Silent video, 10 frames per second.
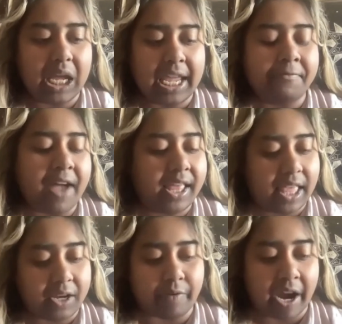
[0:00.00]
if I
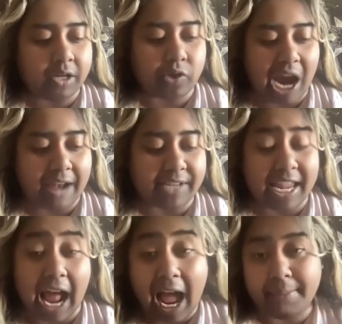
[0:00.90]
like write a draft
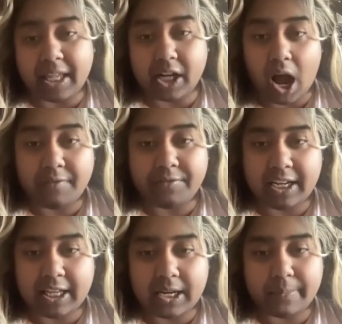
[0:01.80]
and I'm like confident in it